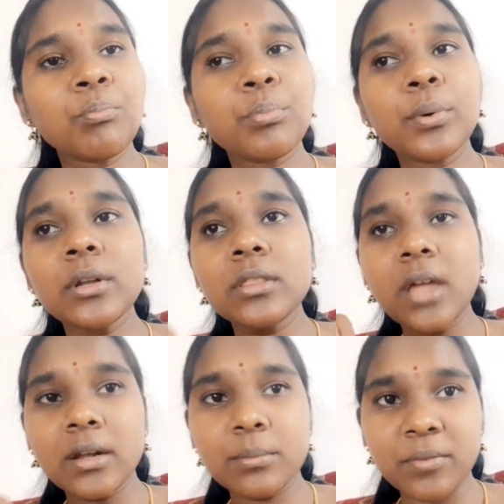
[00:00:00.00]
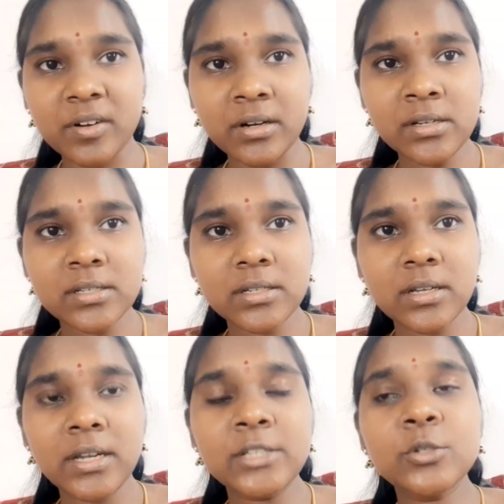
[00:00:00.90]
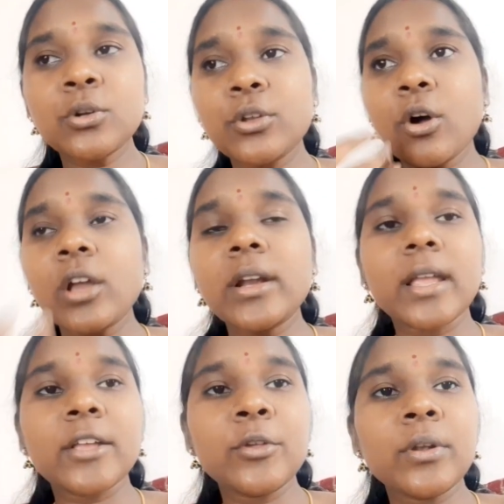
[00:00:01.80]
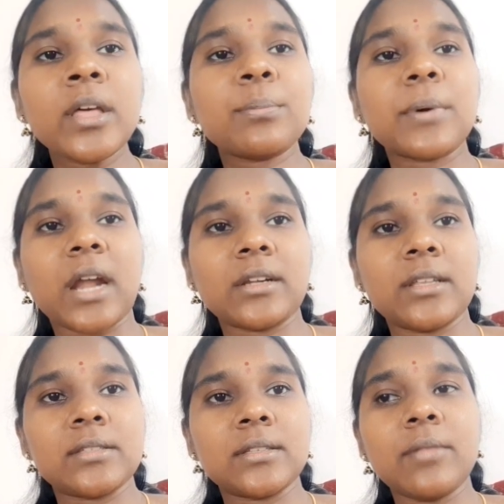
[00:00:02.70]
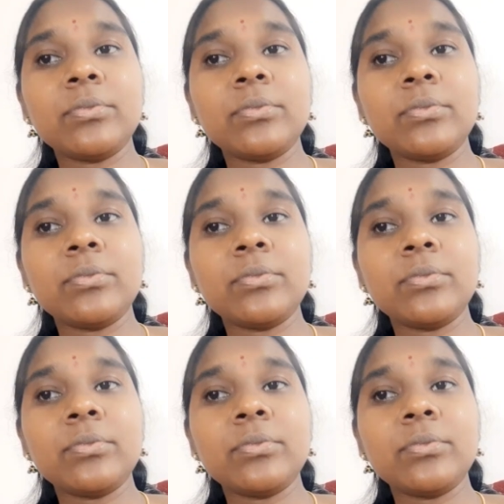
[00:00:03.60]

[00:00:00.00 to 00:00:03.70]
put that word into your regular practice.